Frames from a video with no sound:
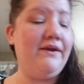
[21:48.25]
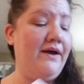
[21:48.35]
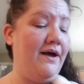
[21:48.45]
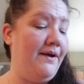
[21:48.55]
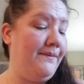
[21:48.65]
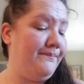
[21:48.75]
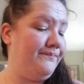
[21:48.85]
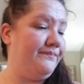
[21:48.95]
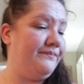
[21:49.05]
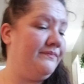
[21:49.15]

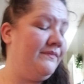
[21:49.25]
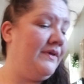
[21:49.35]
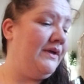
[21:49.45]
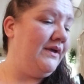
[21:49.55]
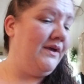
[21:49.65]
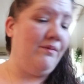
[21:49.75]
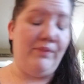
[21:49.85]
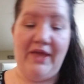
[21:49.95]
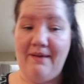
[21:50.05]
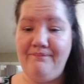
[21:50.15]

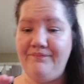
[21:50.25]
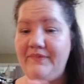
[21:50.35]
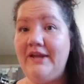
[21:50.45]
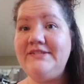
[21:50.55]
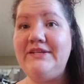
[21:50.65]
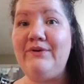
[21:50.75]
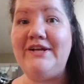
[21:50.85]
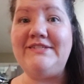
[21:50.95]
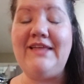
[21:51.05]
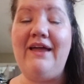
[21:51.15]
But yeah, that is it, you
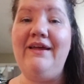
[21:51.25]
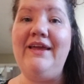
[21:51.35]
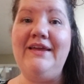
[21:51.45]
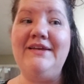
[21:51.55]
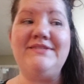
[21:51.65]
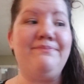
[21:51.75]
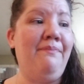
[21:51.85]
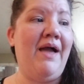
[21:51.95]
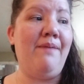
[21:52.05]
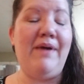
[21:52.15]
guys. That is
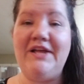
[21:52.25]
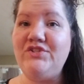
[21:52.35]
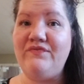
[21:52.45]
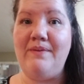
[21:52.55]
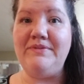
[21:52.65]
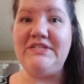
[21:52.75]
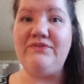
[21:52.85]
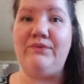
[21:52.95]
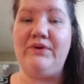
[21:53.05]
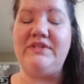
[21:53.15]
my batch of empties
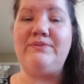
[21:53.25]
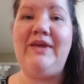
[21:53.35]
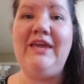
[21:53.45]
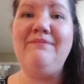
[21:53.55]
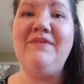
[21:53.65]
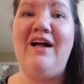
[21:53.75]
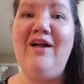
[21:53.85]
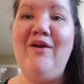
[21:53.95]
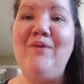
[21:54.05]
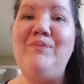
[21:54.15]
for this week. I
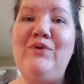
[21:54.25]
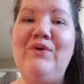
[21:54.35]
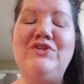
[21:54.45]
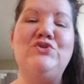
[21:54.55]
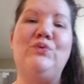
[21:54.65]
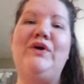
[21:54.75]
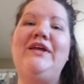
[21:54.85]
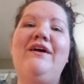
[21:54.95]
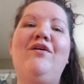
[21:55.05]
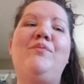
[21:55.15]
hope you enjoyed.
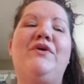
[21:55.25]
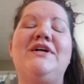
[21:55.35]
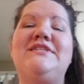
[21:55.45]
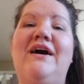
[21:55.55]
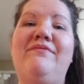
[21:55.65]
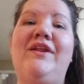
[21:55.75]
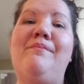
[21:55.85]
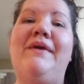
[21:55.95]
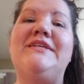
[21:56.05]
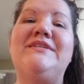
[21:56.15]
I hope you guys have an
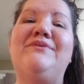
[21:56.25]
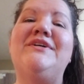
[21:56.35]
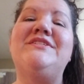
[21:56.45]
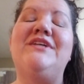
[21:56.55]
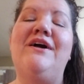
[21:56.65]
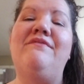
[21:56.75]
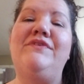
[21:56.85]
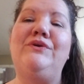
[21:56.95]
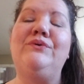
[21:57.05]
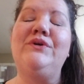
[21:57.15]
amazing rest of
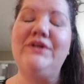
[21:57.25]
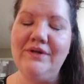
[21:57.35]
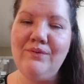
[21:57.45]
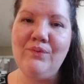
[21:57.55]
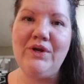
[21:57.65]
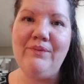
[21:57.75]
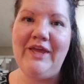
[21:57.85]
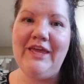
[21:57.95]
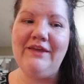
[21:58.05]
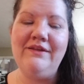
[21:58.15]
your work
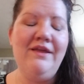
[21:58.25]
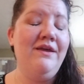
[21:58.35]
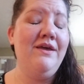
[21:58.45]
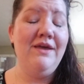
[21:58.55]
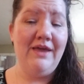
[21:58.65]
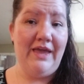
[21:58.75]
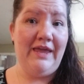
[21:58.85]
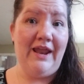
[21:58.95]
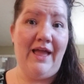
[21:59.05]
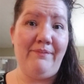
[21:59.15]
week,
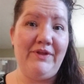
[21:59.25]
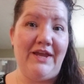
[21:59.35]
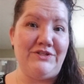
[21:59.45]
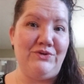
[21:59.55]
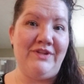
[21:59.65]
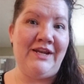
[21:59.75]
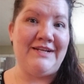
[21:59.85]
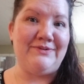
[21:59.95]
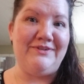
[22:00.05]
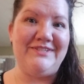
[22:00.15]
and I will catch you in the
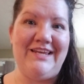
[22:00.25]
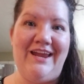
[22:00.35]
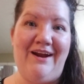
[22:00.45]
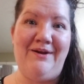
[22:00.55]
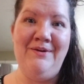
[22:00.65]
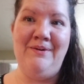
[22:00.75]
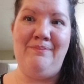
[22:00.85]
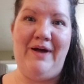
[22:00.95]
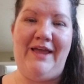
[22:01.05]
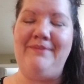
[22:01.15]
next one. Take care. Bye.